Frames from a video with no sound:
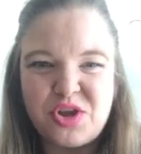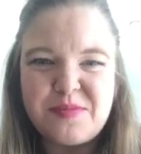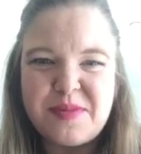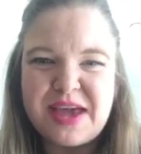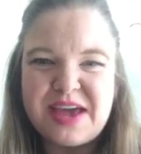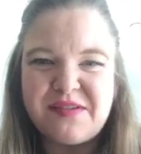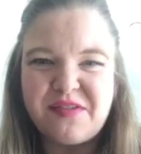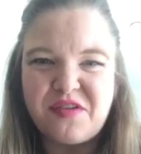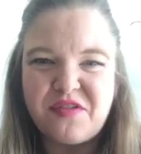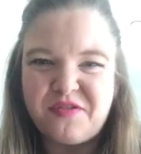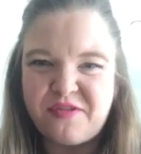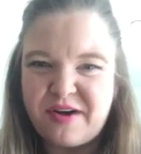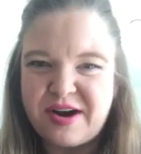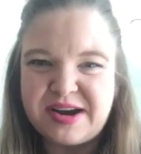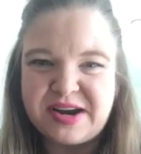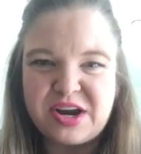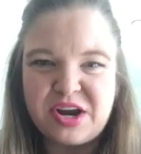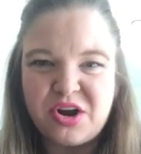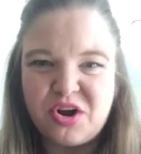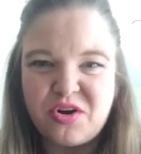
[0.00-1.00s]
You may have a
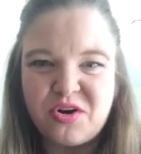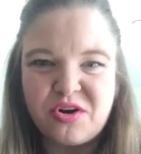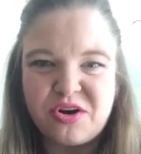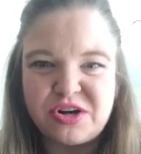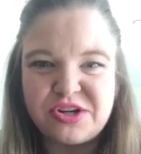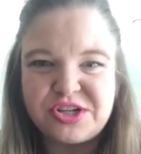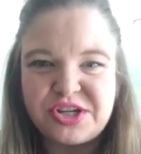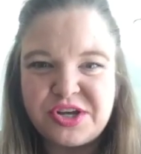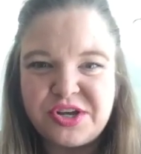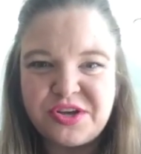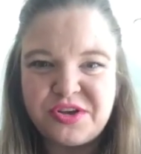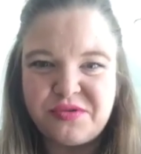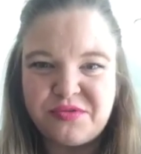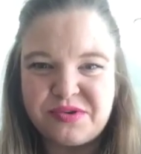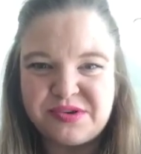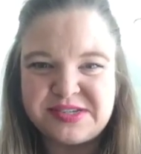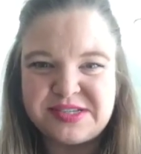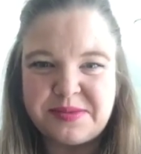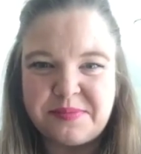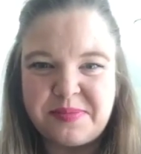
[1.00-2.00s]
friend encouraging you
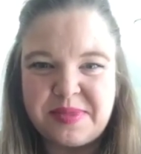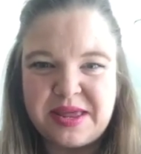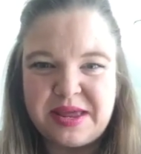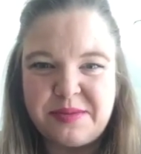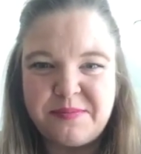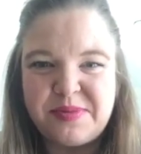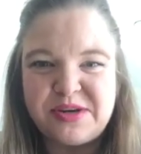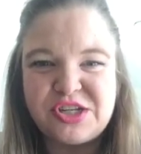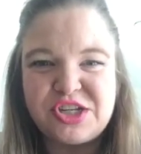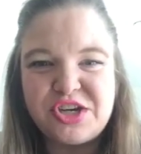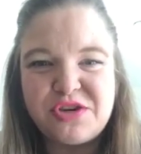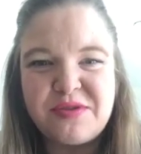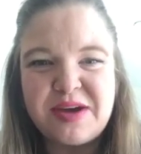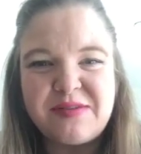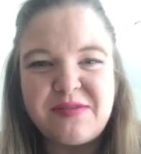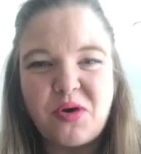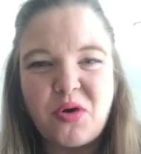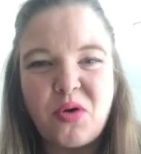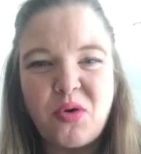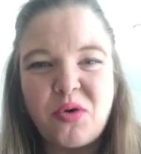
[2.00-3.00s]
or something, but do you
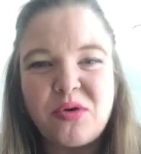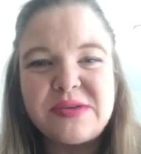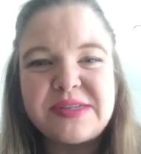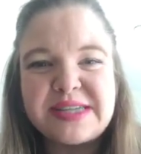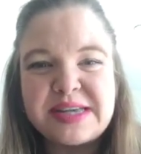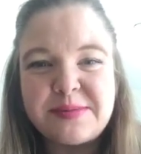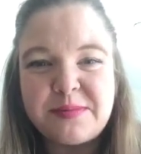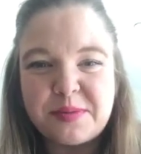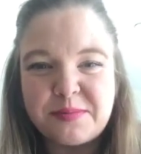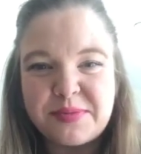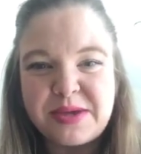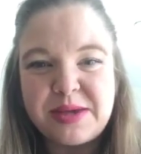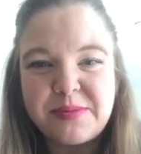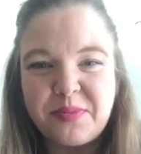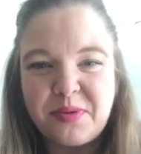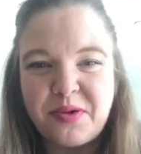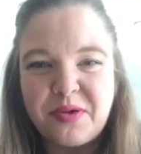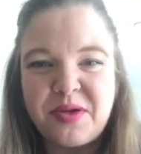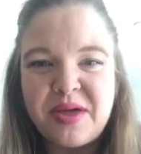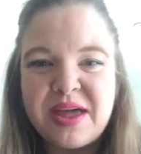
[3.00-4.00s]
have a whole team of
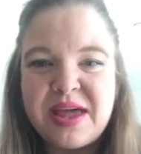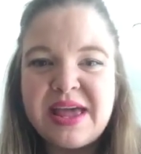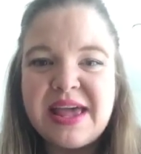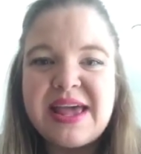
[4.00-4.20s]
people